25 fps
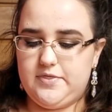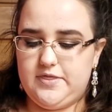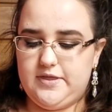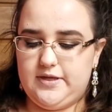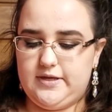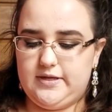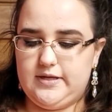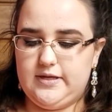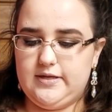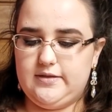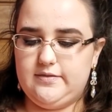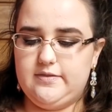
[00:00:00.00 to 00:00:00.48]

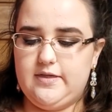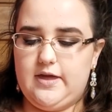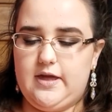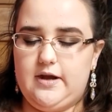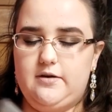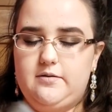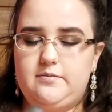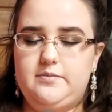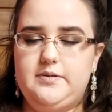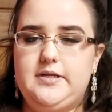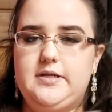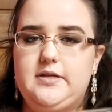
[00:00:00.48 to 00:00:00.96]
thinking
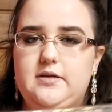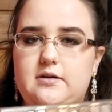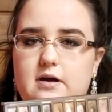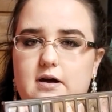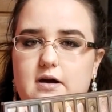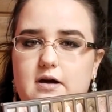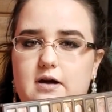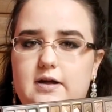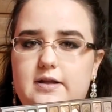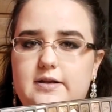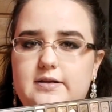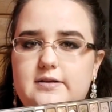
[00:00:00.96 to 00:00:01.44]
that'll be
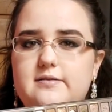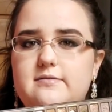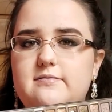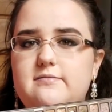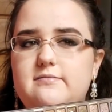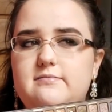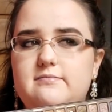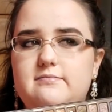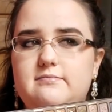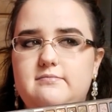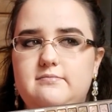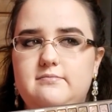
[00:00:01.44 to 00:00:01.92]

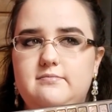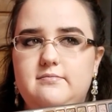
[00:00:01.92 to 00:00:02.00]
gone